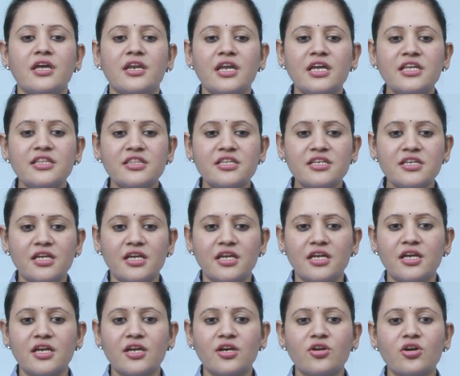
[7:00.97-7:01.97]
Ring
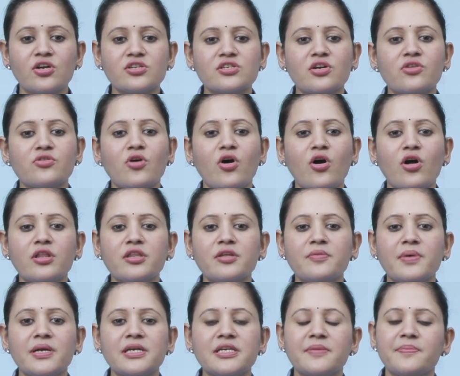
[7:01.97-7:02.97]
3, cross out all
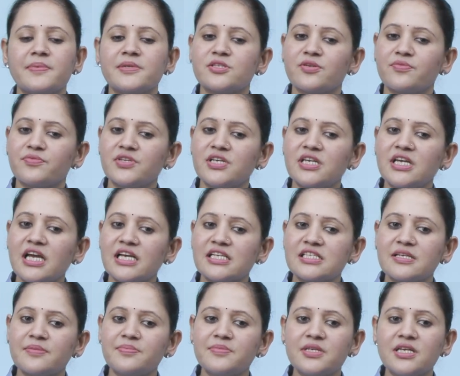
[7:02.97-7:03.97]
the multiples of 3
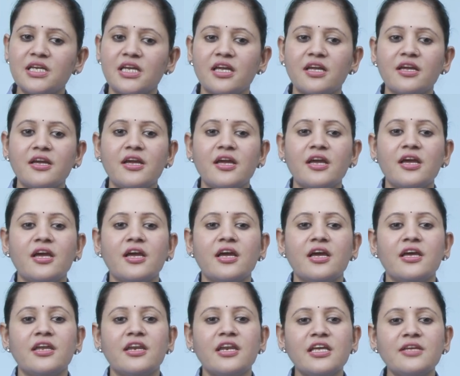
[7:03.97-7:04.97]
except 3.
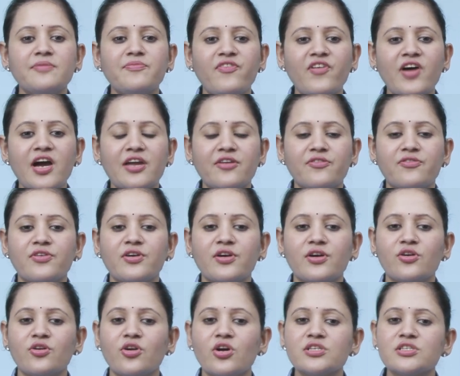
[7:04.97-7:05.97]
Ring 5,
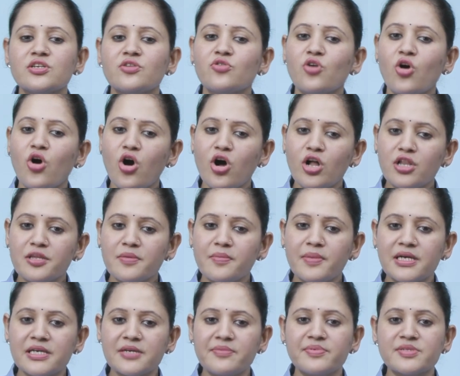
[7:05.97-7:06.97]
cross out all the
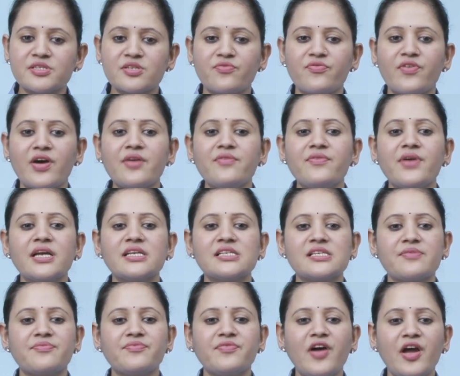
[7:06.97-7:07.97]
multiples of 5
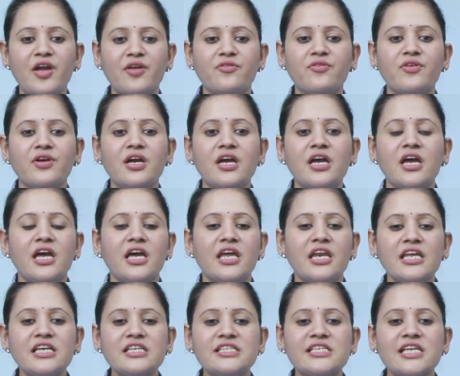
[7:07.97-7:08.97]
except 5.
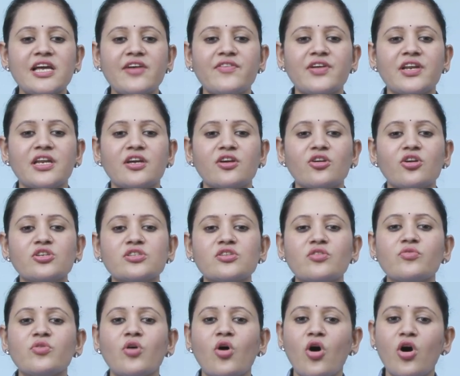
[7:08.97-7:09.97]
Ring 7, cross
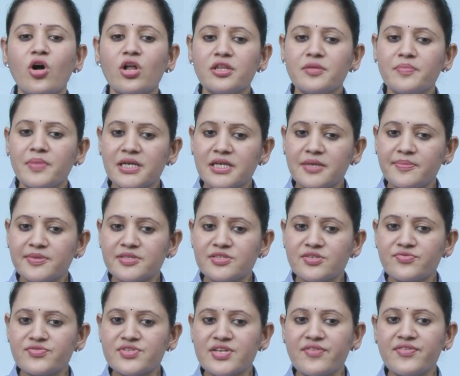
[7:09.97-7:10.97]
out all the
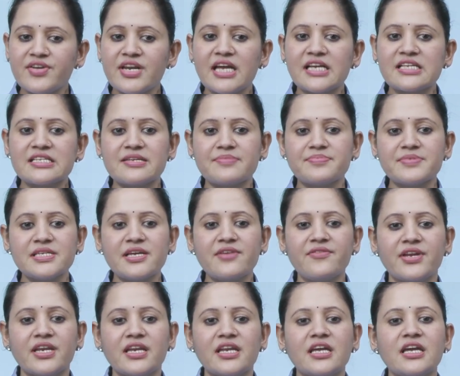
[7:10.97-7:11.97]
multiples of 7 except
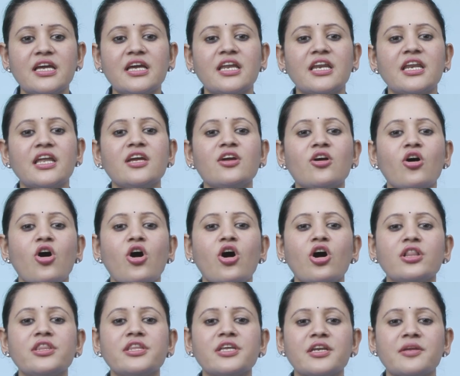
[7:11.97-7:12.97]
7. Ring
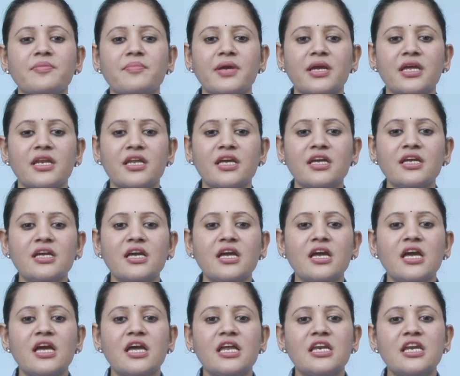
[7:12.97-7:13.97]
all the remaining
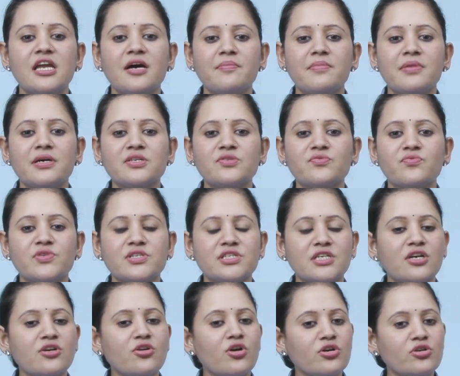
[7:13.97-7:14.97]
numbers which
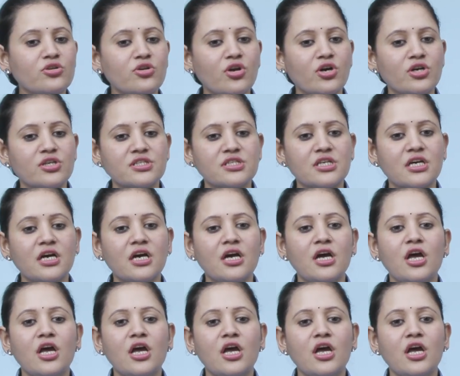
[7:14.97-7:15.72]
are not crossed.